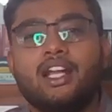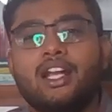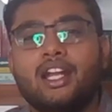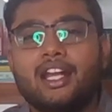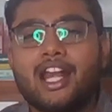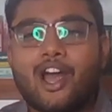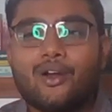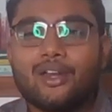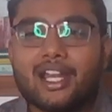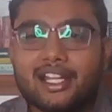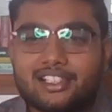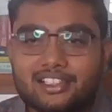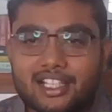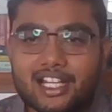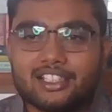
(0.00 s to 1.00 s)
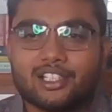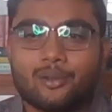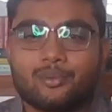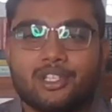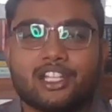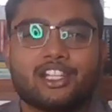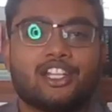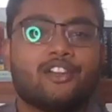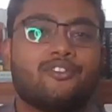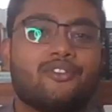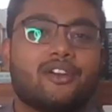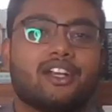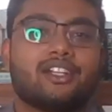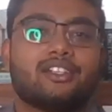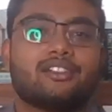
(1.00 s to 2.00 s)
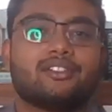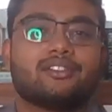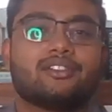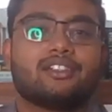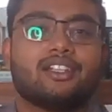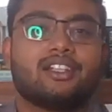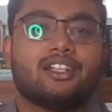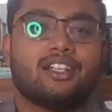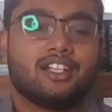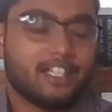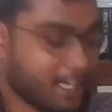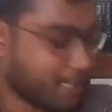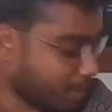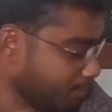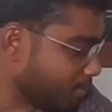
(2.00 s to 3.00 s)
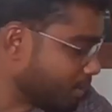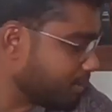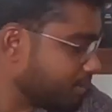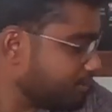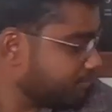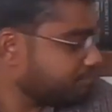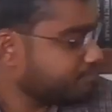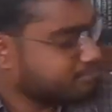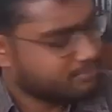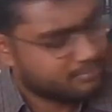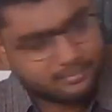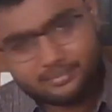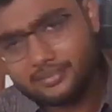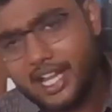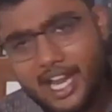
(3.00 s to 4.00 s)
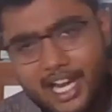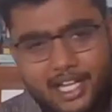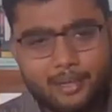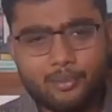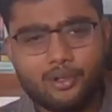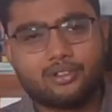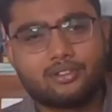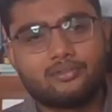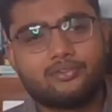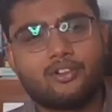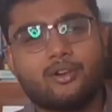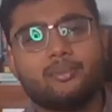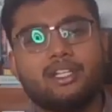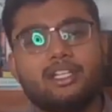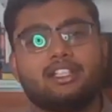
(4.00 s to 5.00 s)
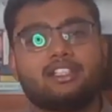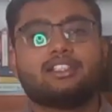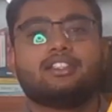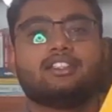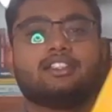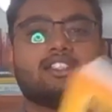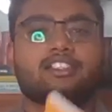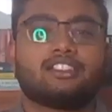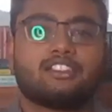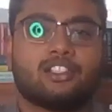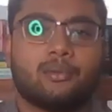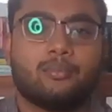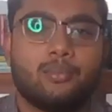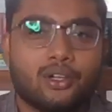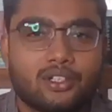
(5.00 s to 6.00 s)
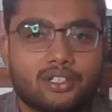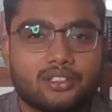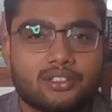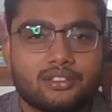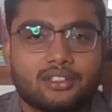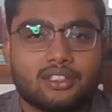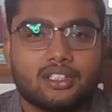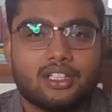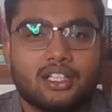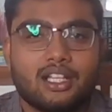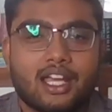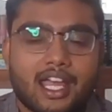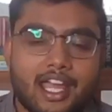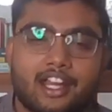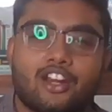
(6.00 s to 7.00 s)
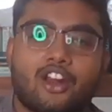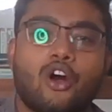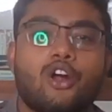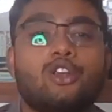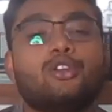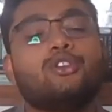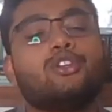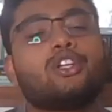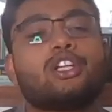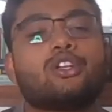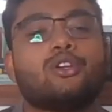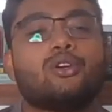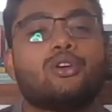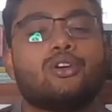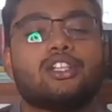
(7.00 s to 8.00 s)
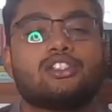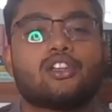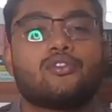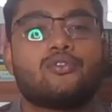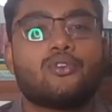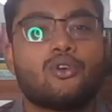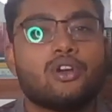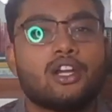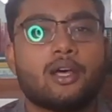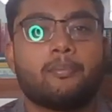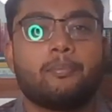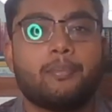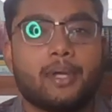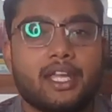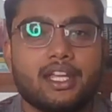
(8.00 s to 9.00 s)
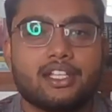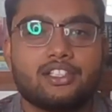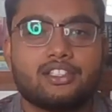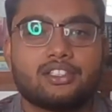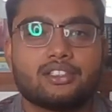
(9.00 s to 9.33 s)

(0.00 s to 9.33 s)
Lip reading: Now let's try something different. Take a book, any book. For me, this is the book, and all you need to do is a fold up page.